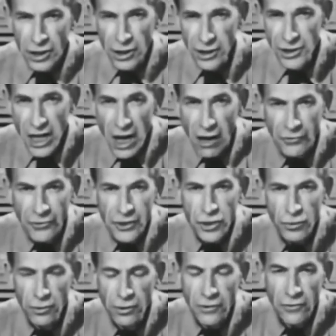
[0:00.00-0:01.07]
It turns out
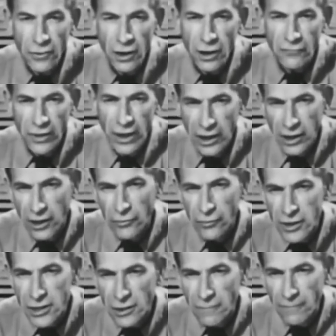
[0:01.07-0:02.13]
that you can think of
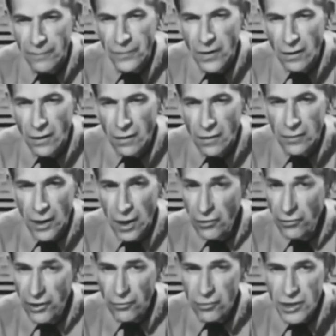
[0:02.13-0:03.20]
any crystal,
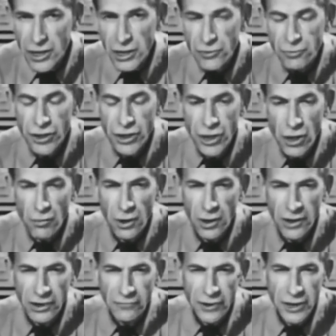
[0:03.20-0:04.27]
not only crystals which
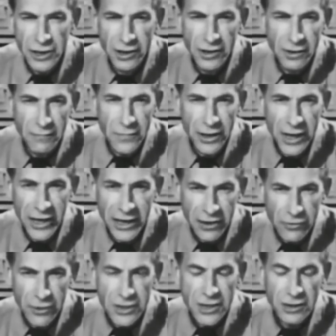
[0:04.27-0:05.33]
show cleavage, but
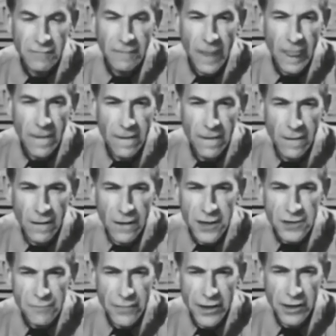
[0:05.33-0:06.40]
any crystal,
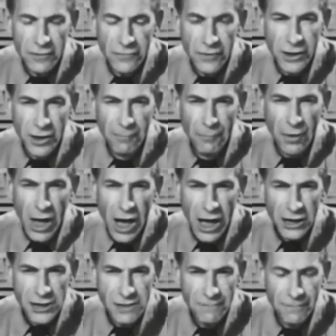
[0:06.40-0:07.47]
as made of little
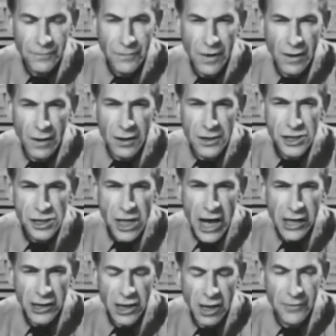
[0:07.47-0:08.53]
blocks
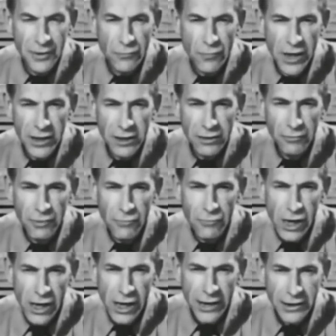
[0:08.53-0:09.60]
stacked up in
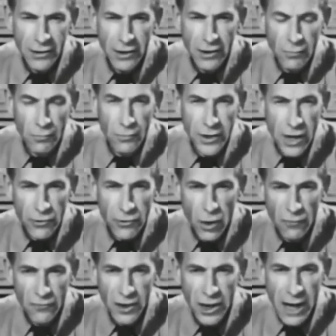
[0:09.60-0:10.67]
regular array
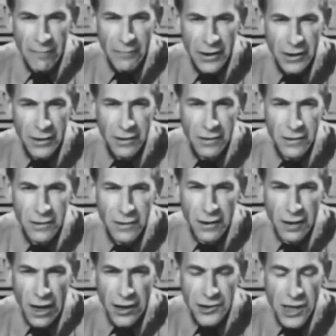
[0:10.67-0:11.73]
without overlapping
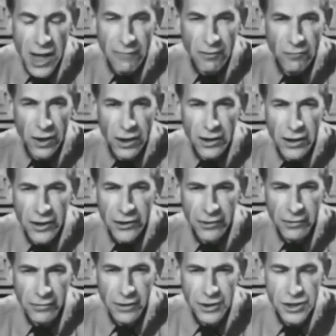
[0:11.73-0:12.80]
on top of one
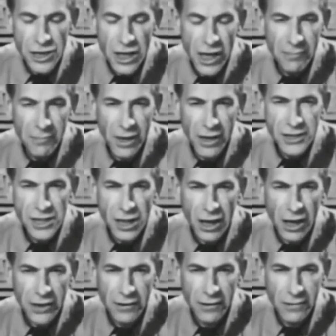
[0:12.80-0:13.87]
another and side by
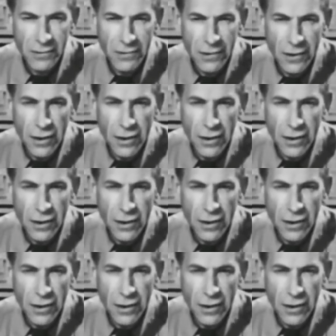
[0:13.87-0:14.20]
side,